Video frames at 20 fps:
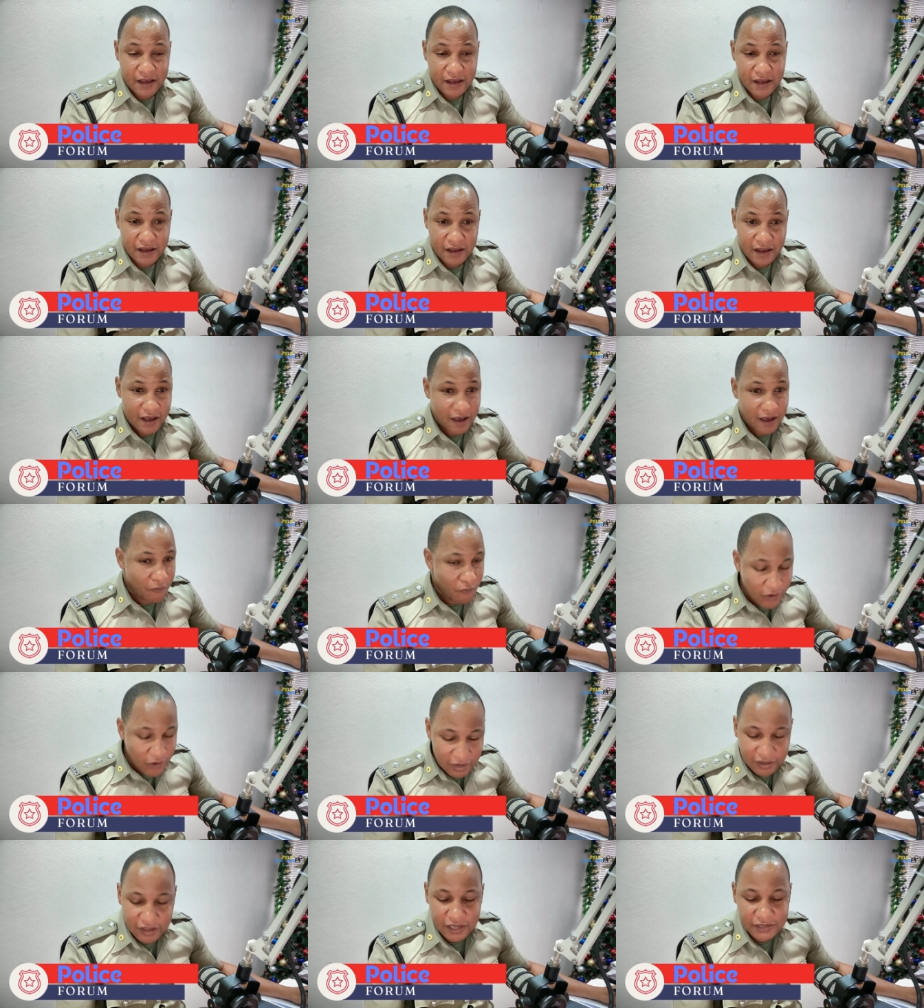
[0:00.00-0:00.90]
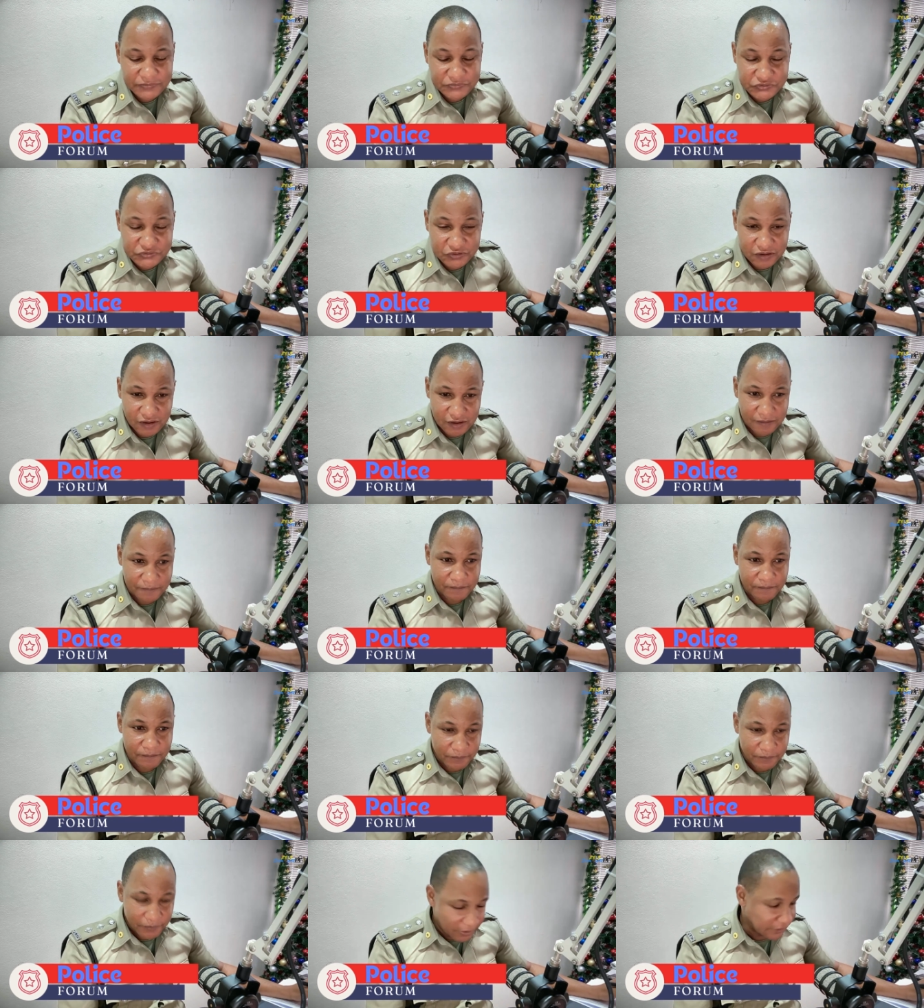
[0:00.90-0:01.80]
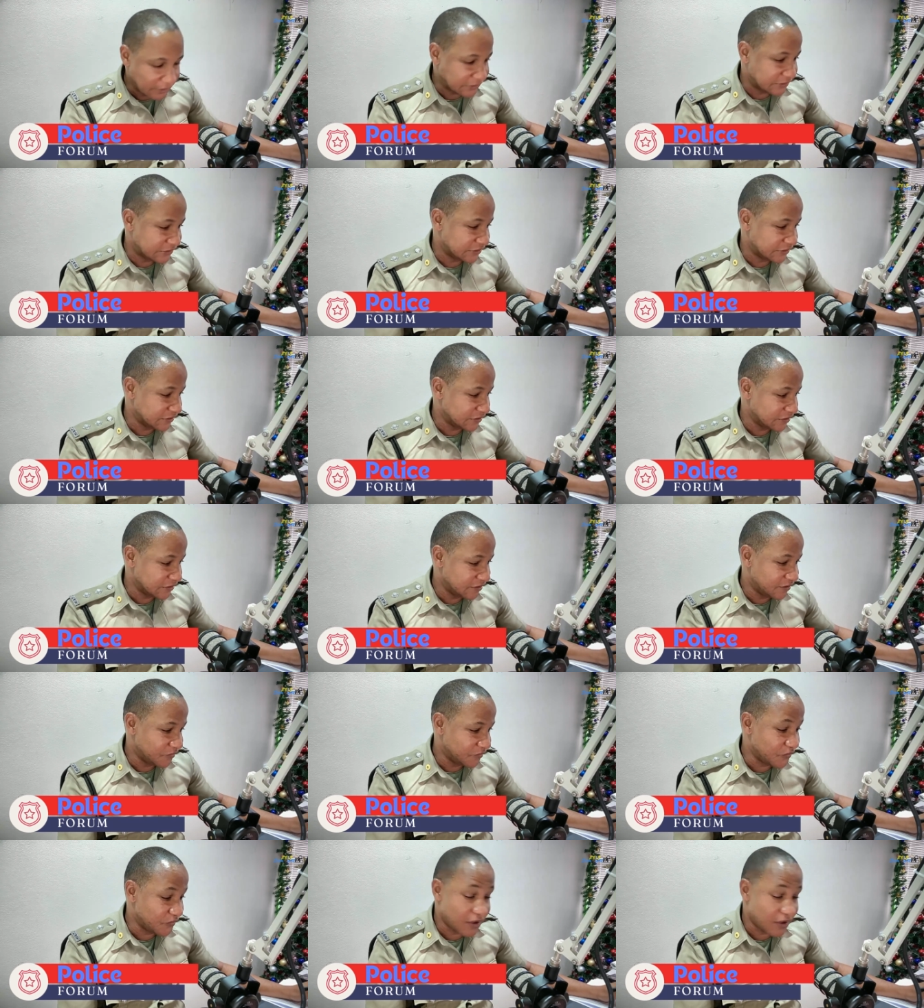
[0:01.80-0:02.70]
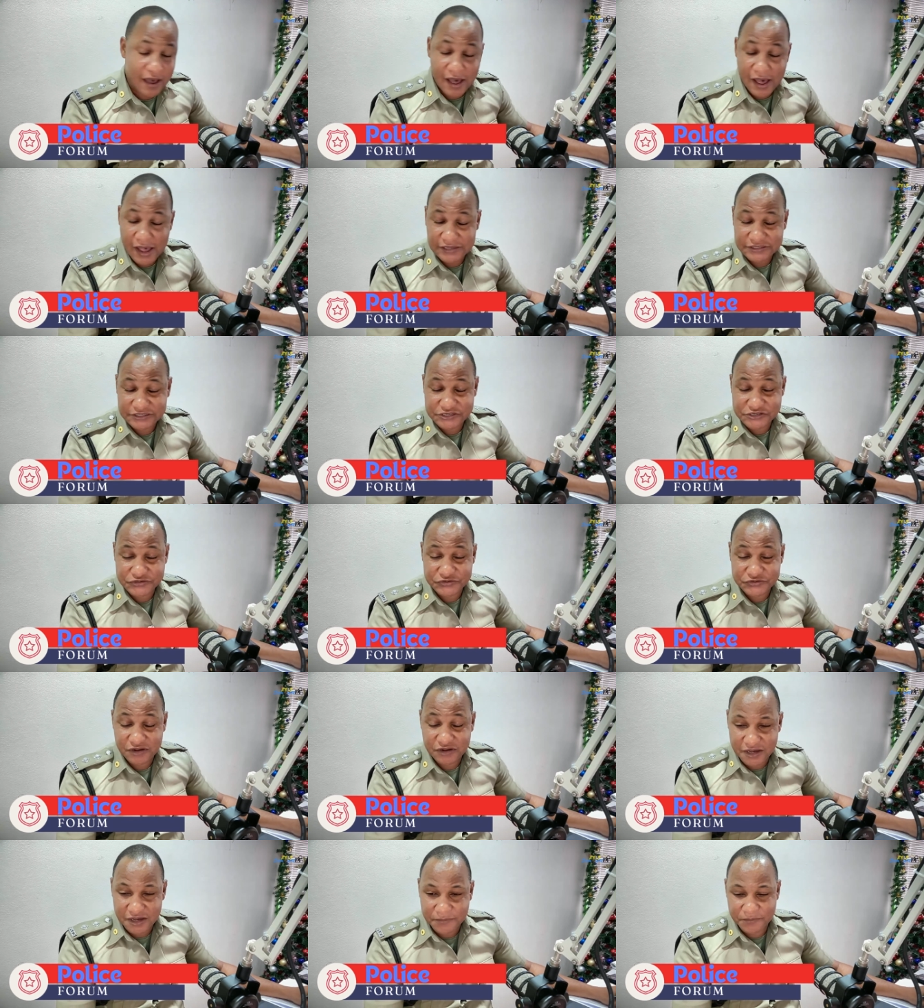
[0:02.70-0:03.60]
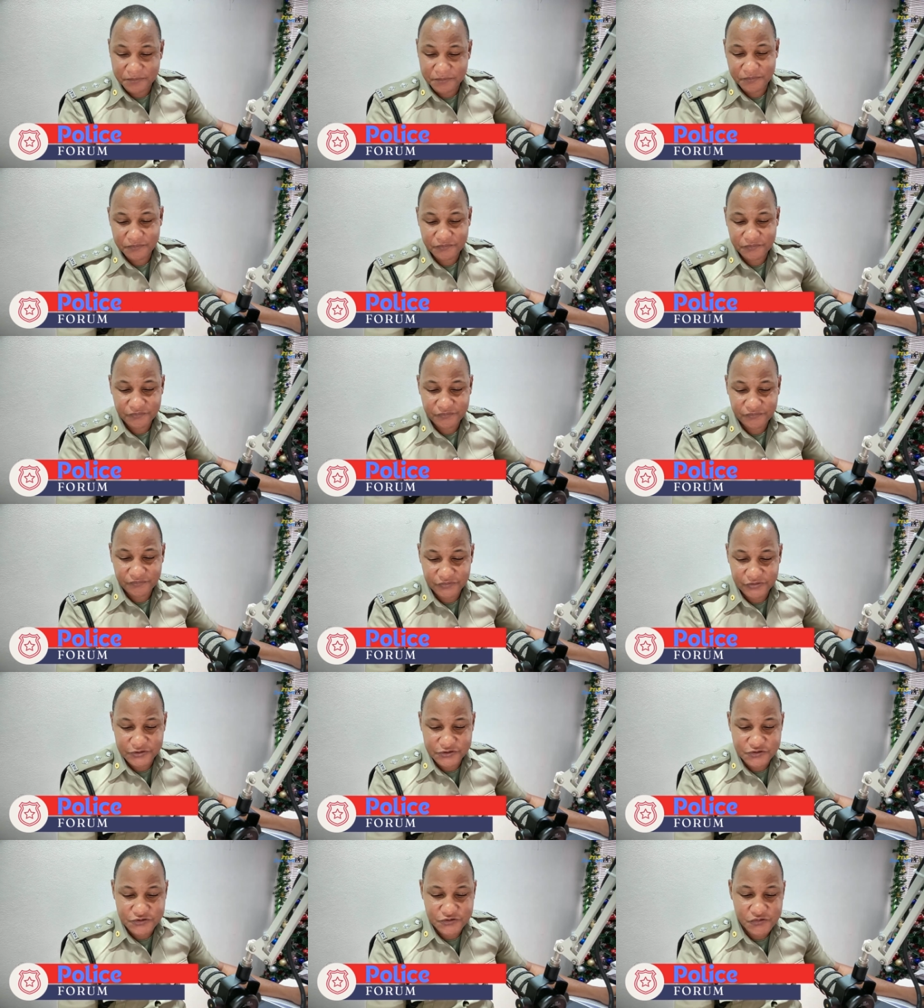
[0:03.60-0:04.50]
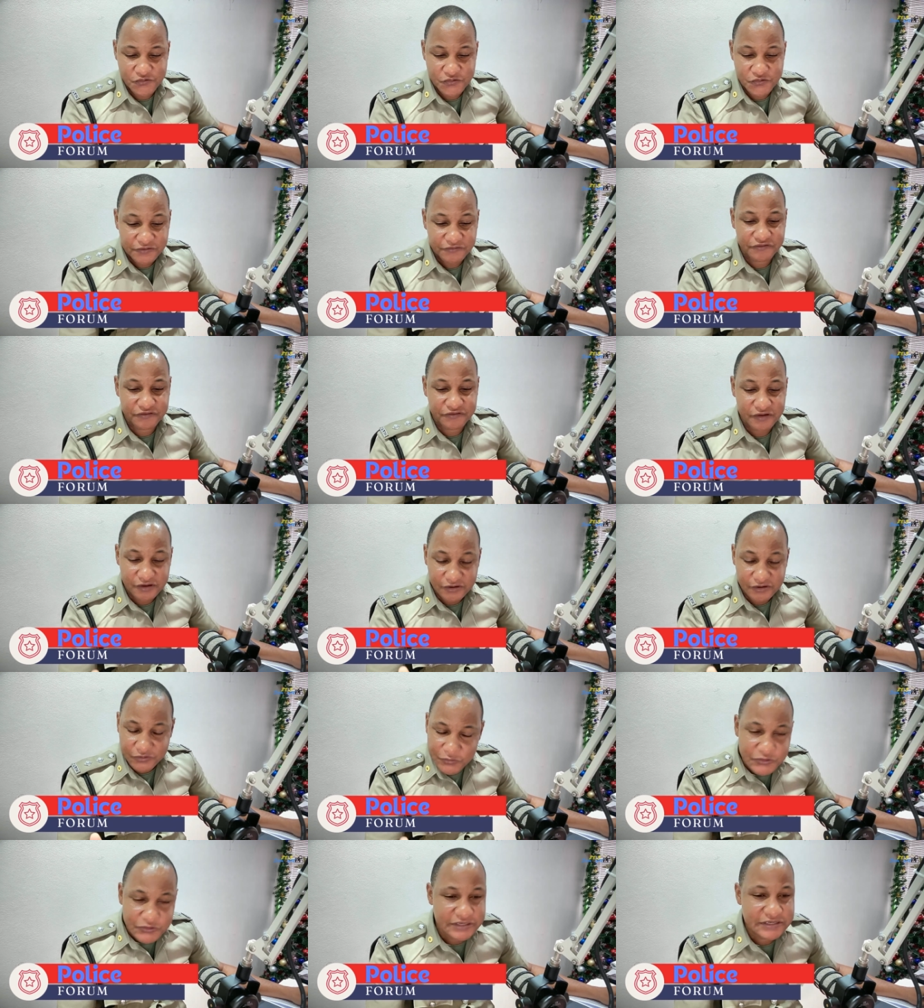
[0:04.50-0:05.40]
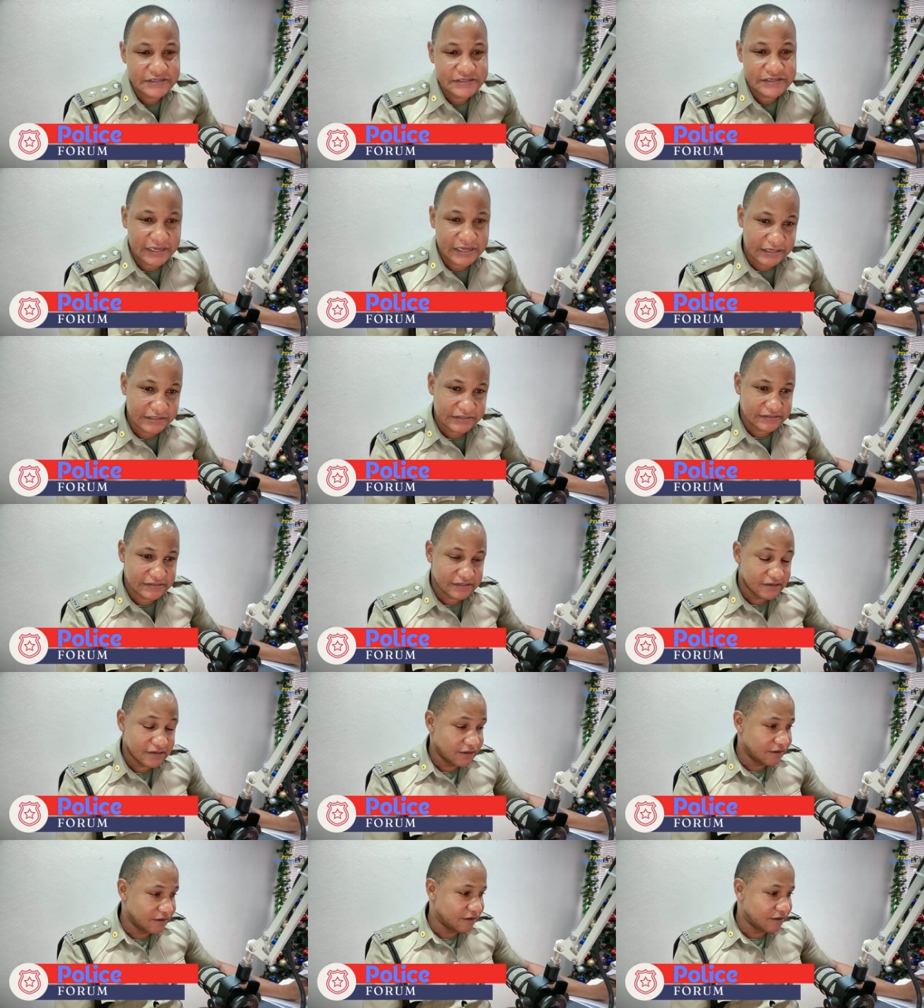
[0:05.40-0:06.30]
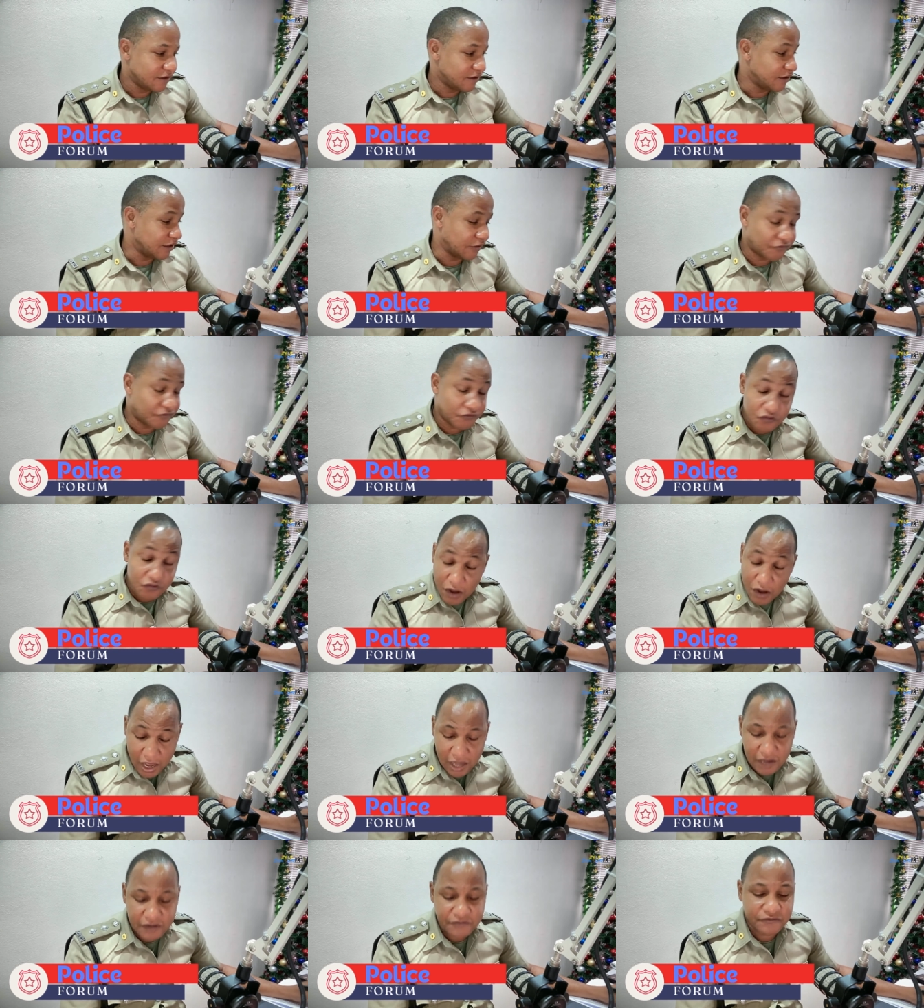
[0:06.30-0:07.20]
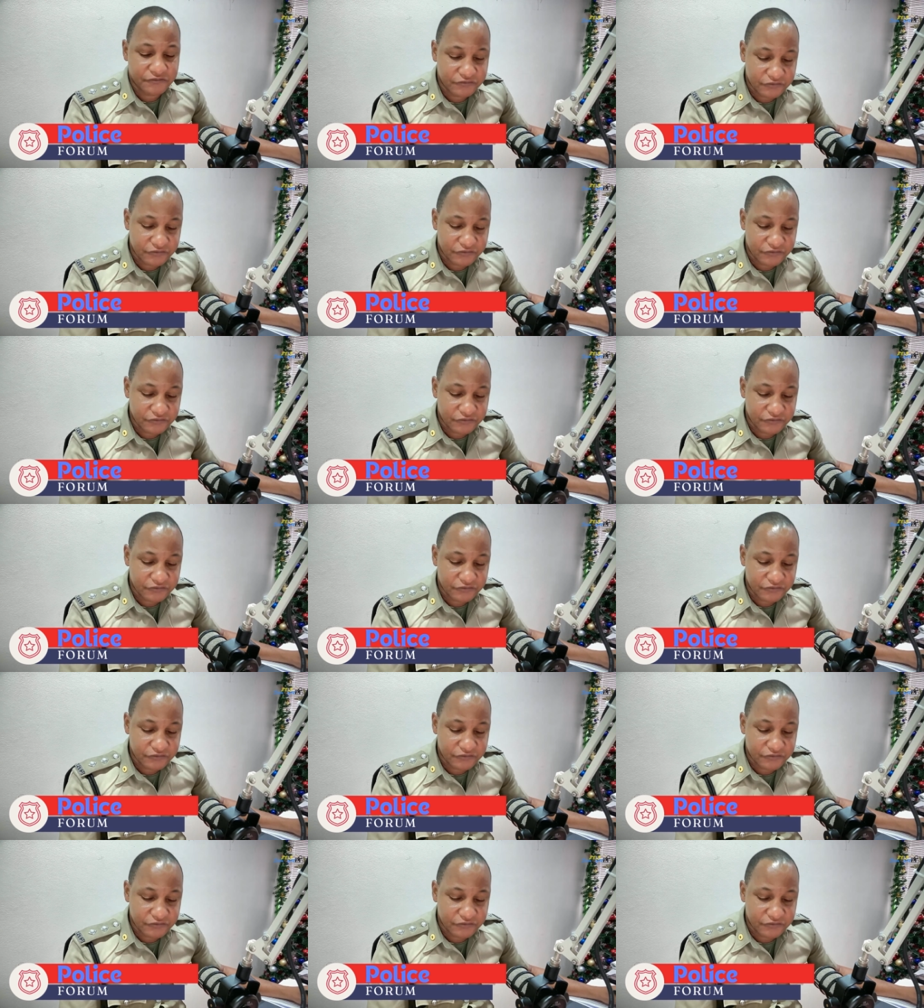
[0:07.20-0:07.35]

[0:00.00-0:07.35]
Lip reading: are welcome to come, but we are asking you to come, with good intent. If you have